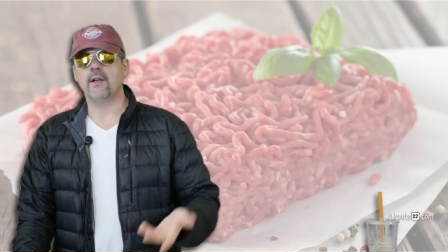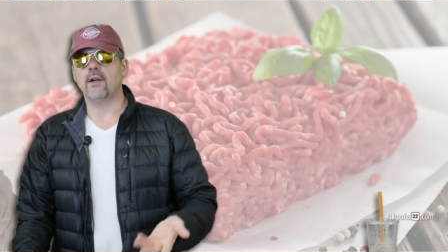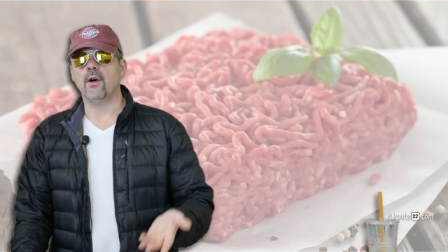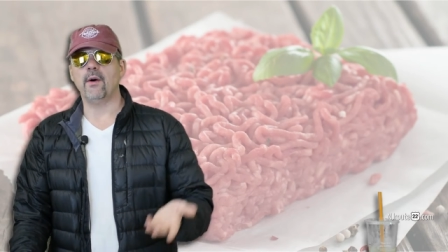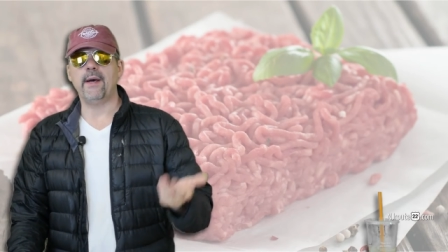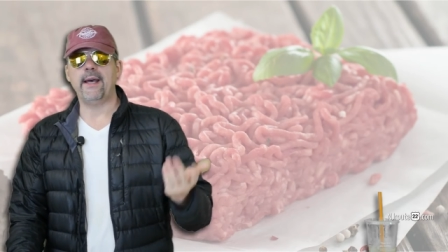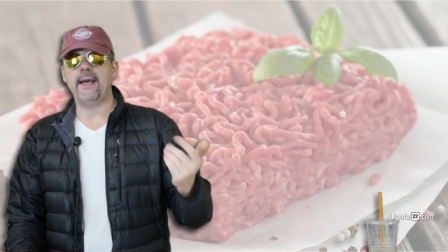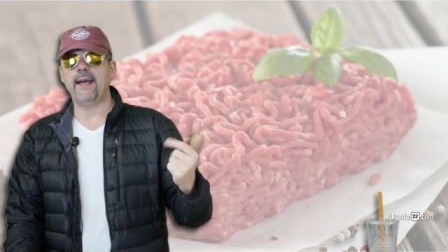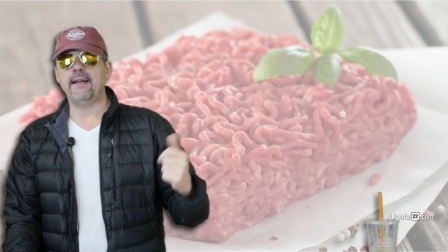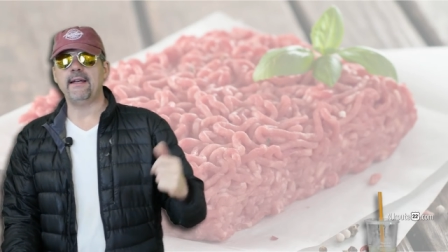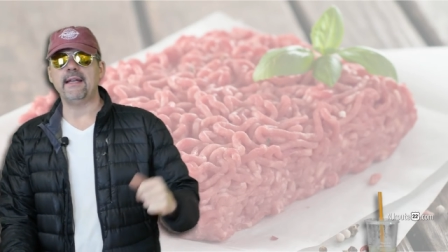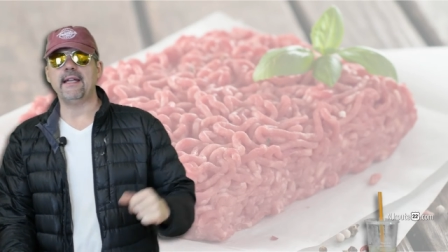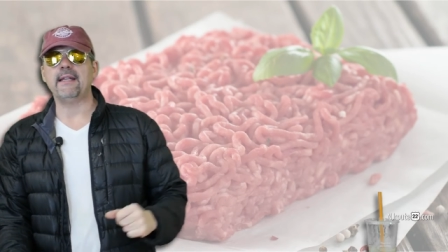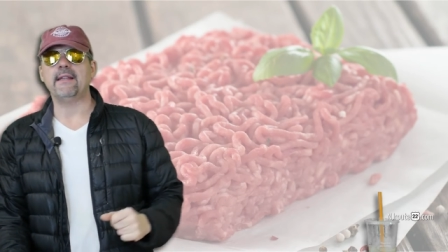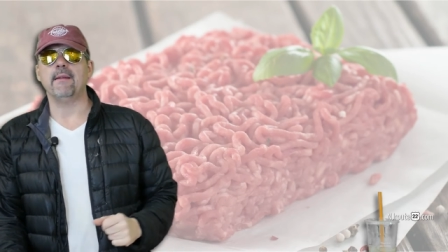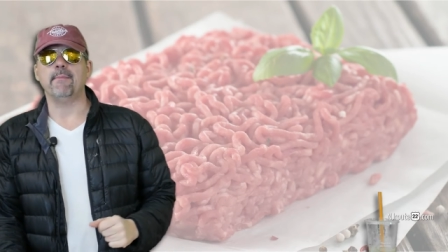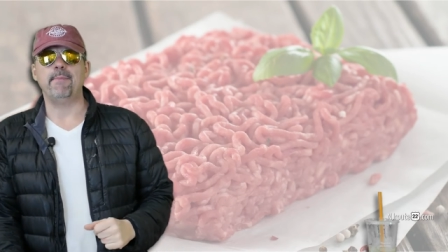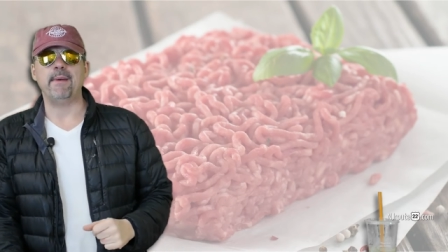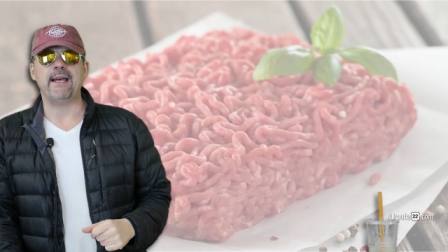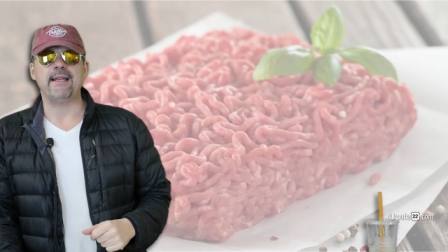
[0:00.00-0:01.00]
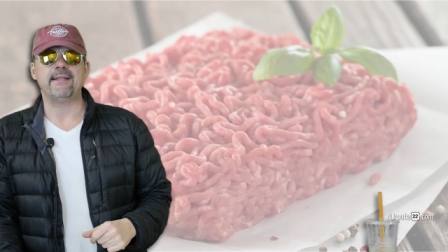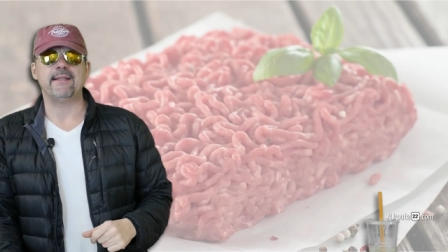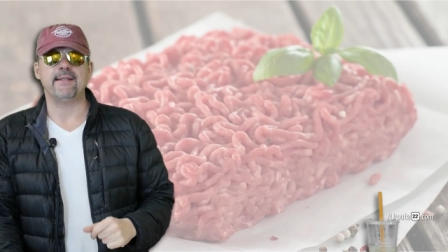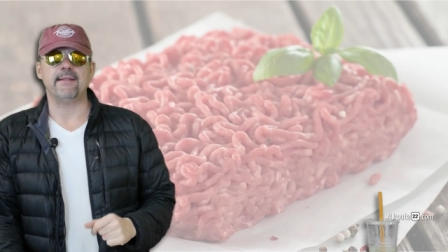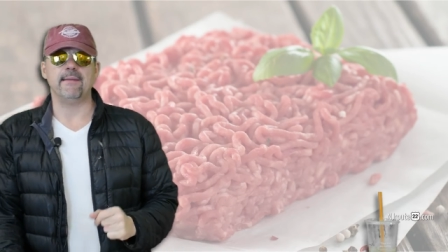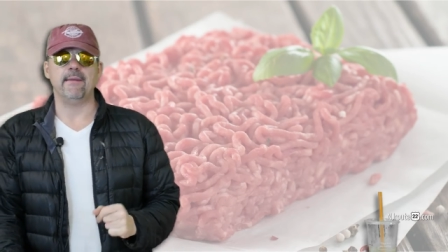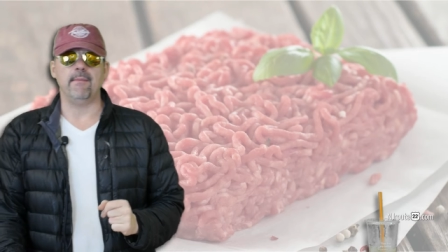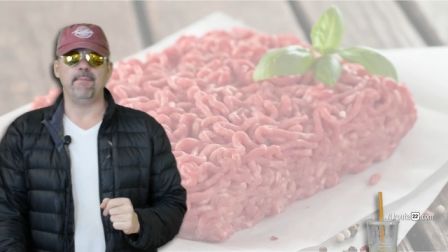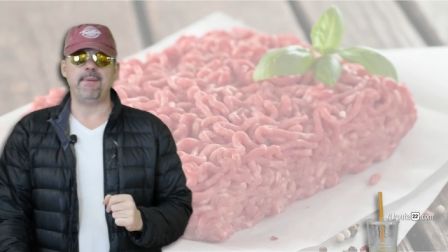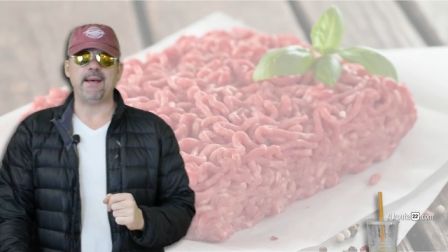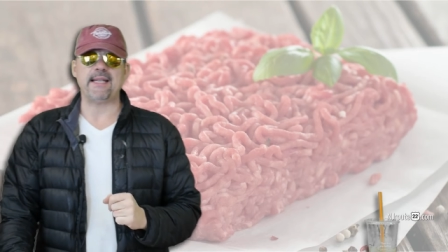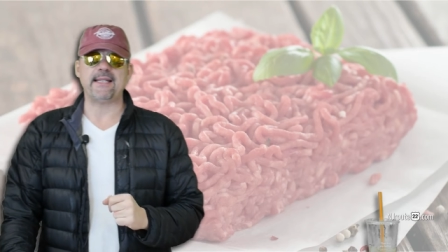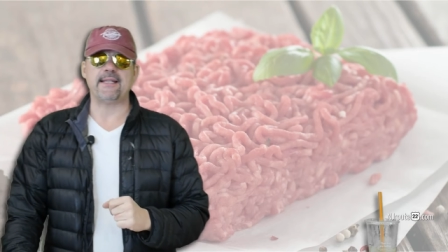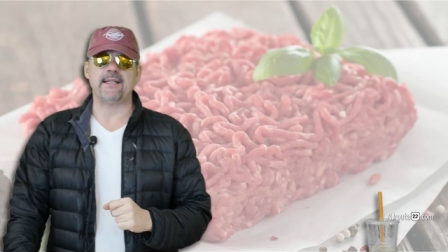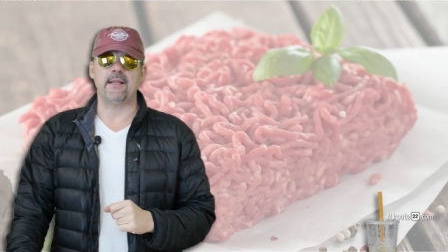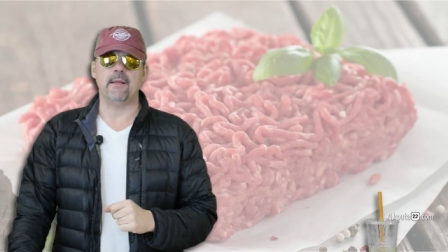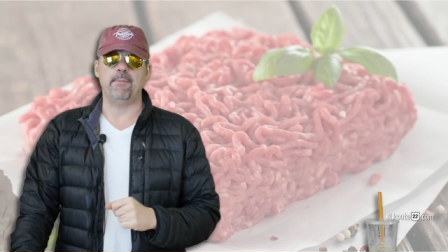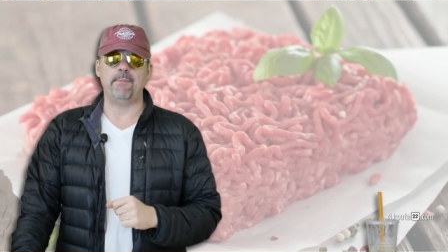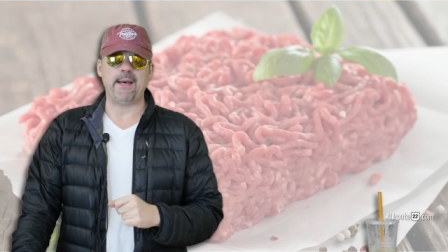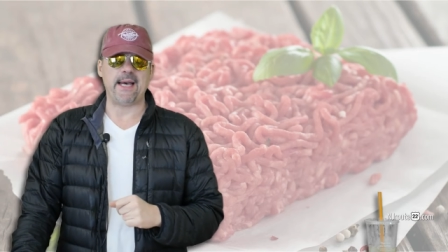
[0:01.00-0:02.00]
go ahead and eat the best,
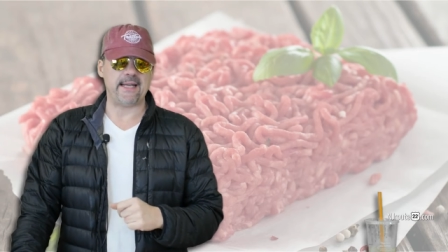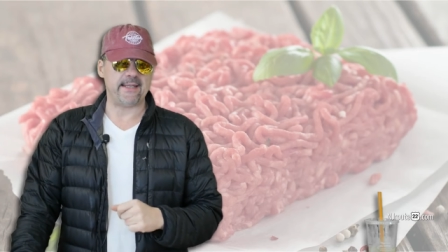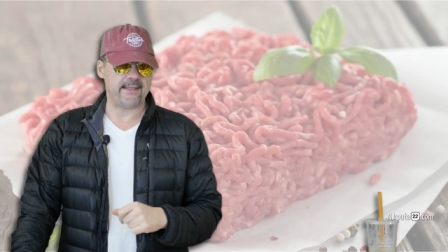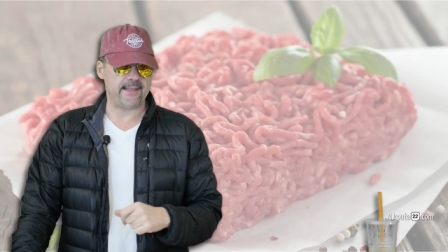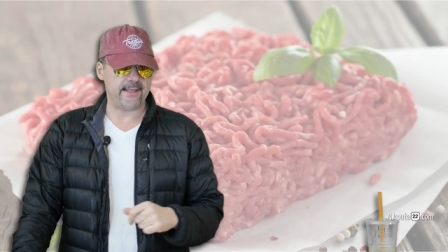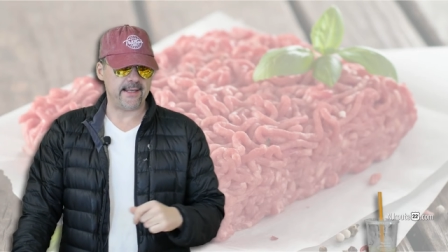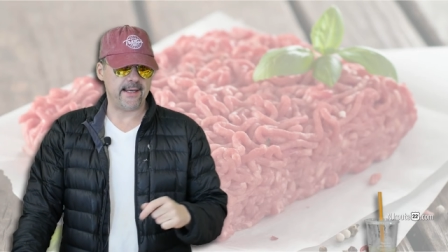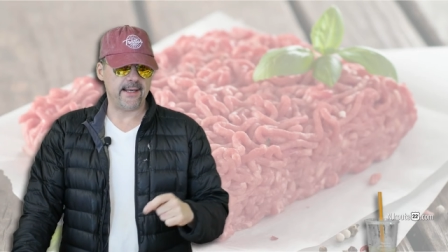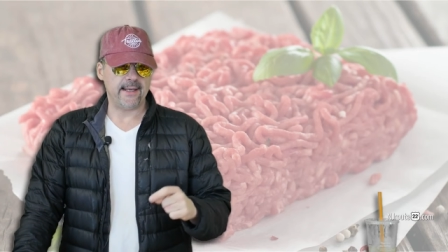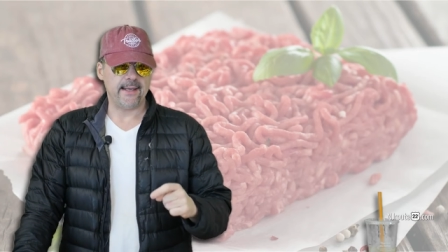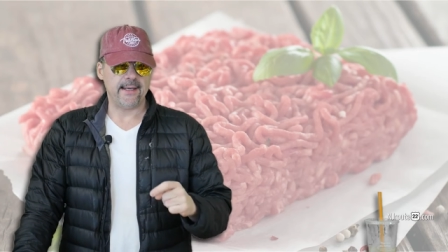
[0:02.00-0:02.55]
best of the best,